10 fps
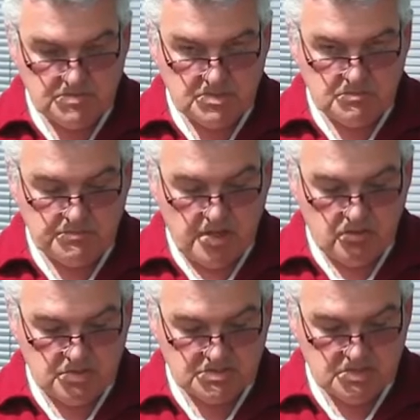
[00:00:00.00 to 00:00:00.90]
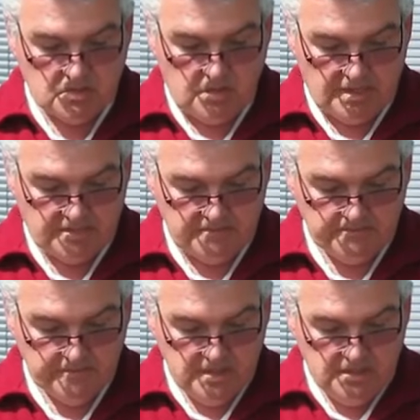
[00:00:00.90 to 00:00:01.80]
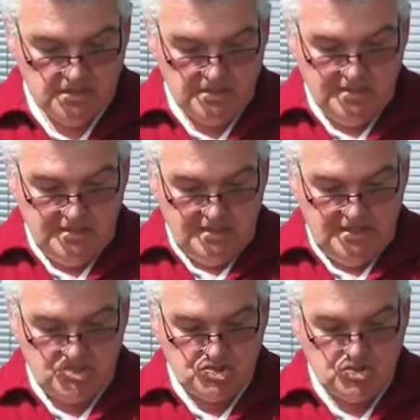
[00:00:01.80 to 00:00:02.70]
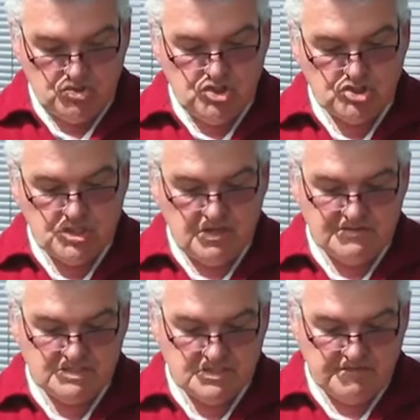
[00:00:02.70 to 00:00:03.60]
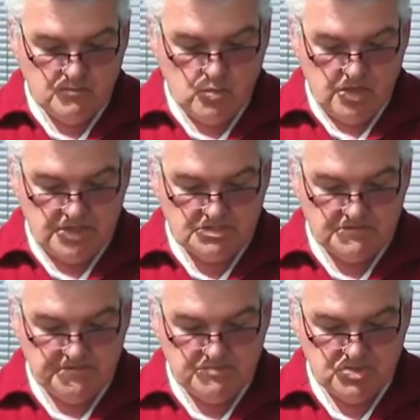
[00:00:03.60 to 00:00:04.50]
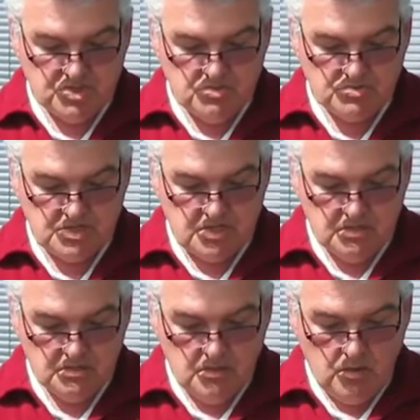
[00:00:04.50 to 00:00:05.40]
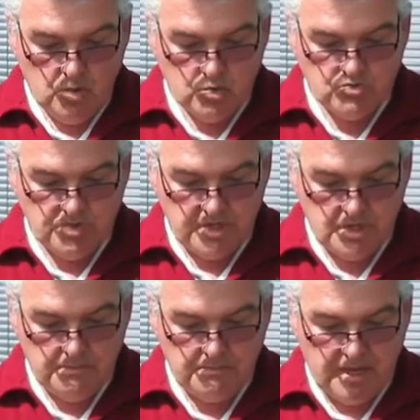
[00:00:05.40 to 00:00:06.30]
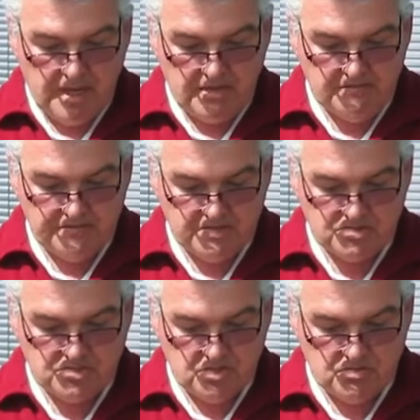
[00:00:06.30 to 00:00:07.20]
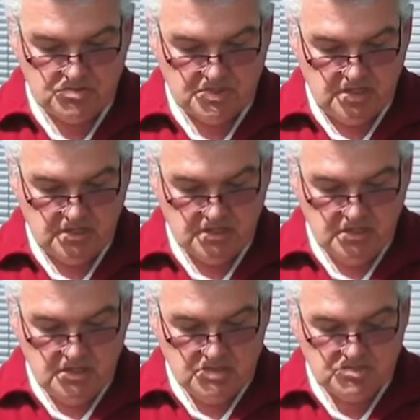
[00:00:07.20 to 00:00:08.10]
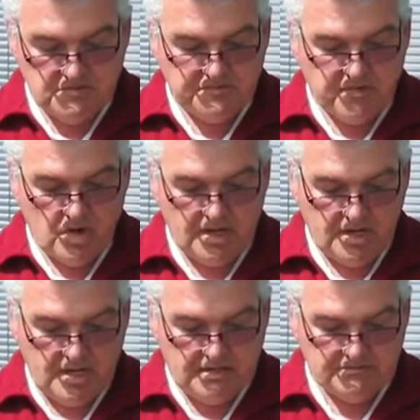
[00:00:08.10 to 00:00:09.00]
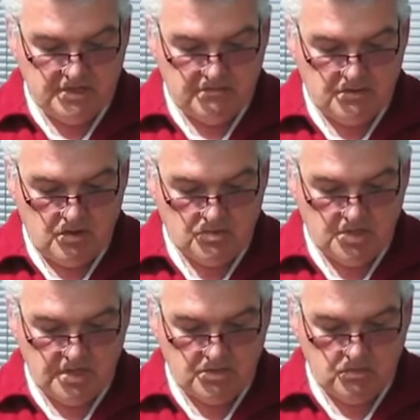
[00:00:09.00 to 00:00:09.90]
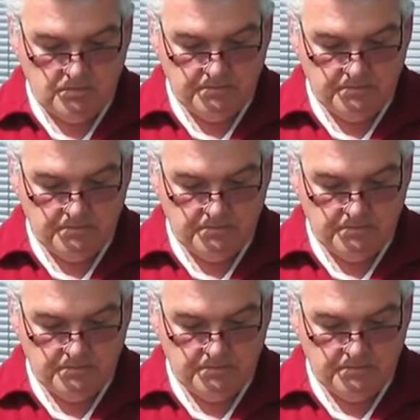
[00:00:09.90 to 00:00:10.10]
compile this guide. It took just over 7 weeks from choosing, ordering and paying for the scooter to finally having it road legal.